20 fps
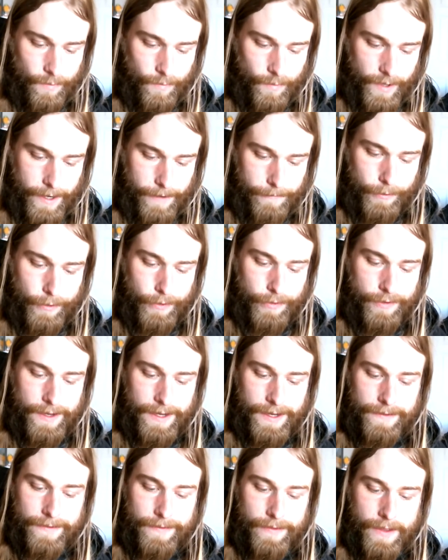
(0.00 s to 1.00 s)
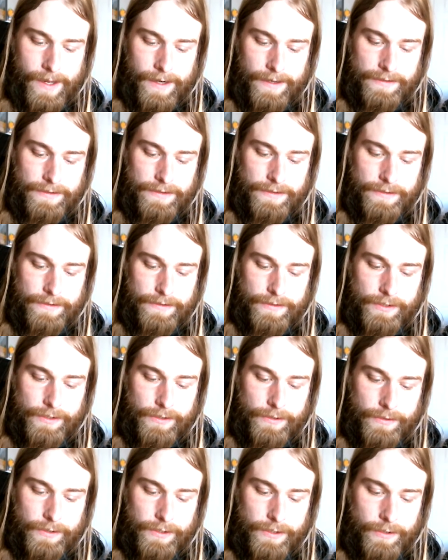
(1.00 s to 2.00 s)
When everything that is
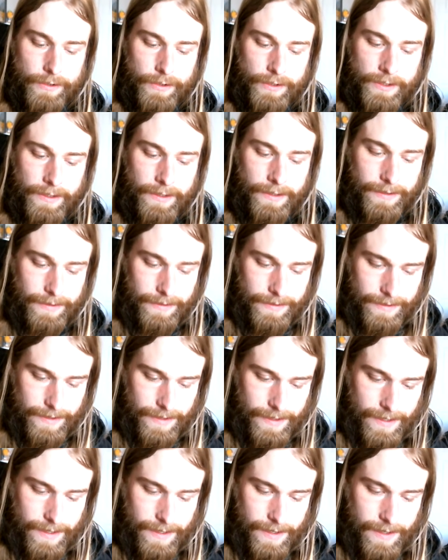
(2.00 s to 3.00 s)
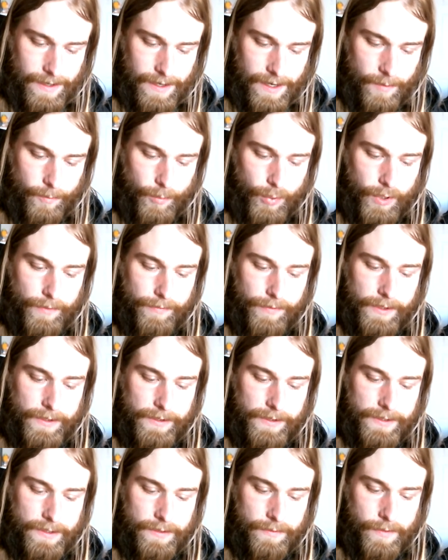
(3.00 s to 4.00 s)
sincerely good and
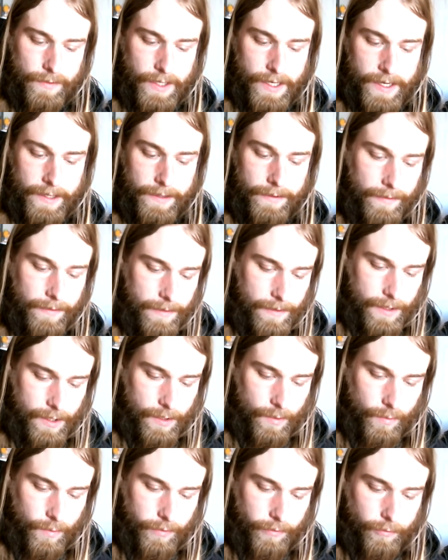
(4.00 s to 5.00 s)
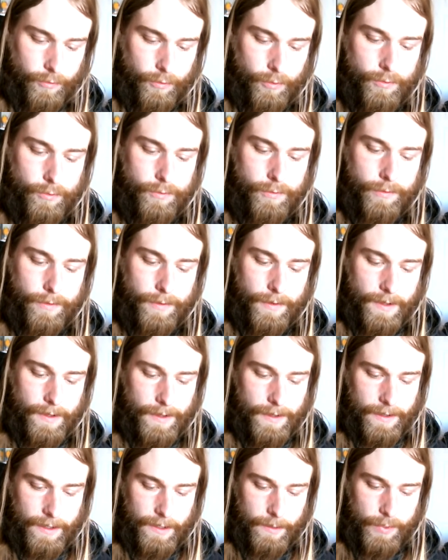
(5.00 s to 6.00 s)
perfectly divine, with truth
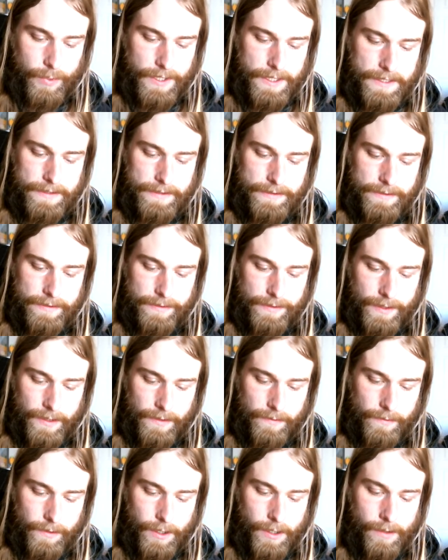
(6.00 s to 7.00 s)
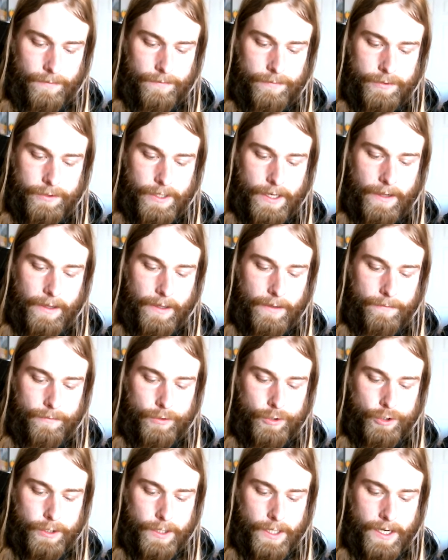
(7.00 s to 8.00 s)
and peace and love shall
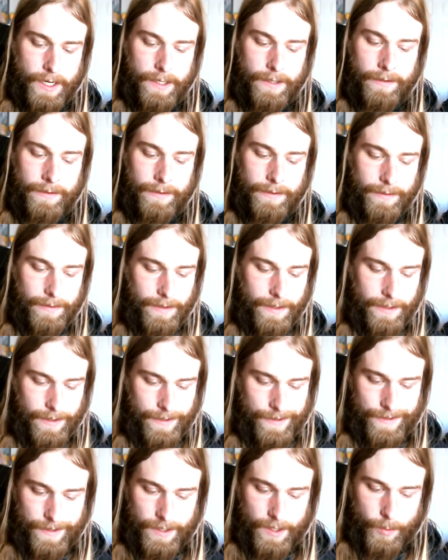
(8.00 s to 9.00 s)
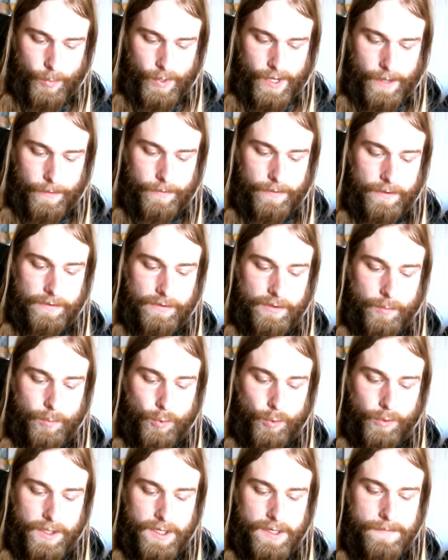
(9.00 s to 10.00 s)
ever shine about the
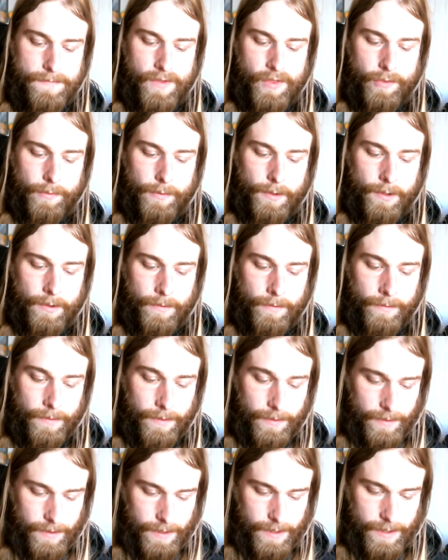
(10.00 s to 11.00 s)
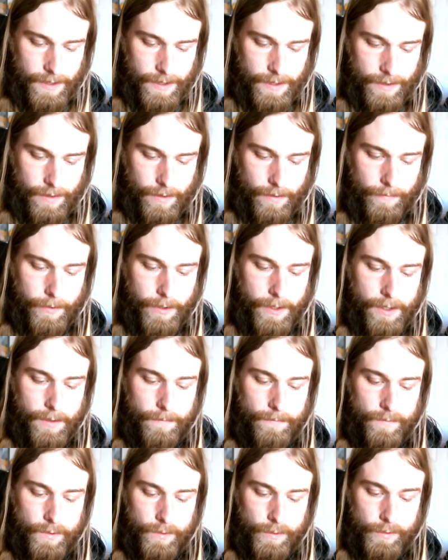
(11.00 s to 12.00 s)
supreme throne of
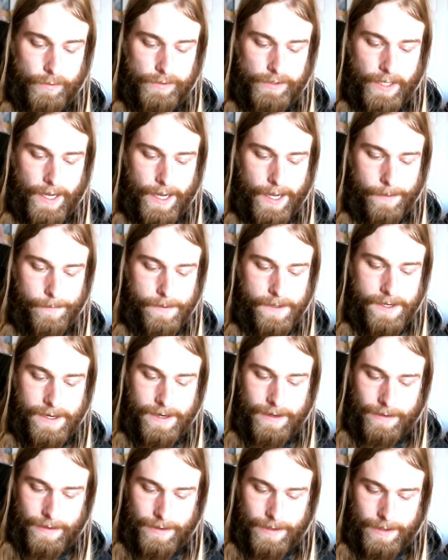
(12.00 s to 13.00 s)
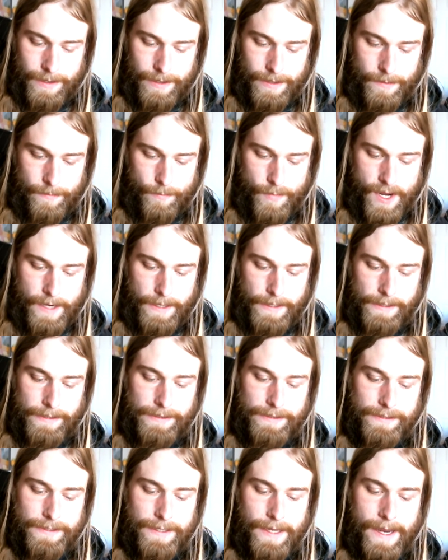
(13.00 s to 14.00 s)
him whose happy
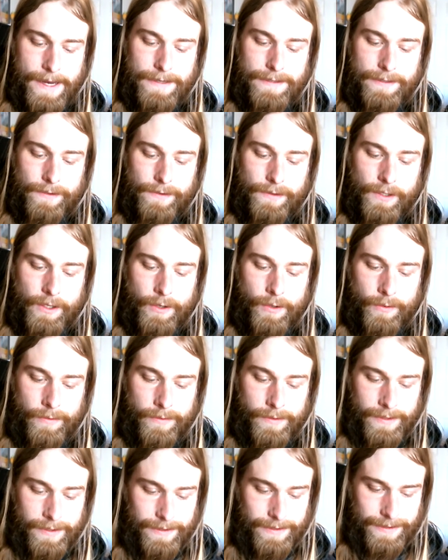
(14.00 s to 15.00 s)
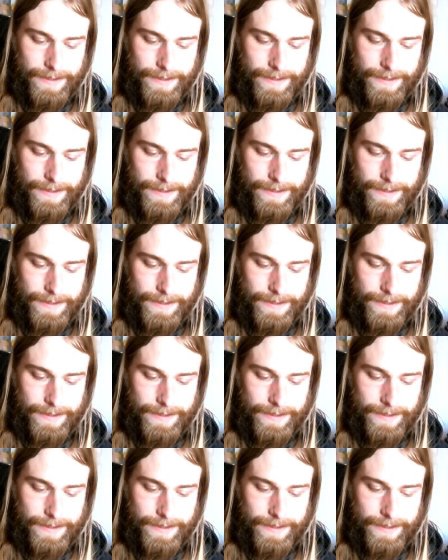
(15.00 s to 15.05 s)
making sight alone.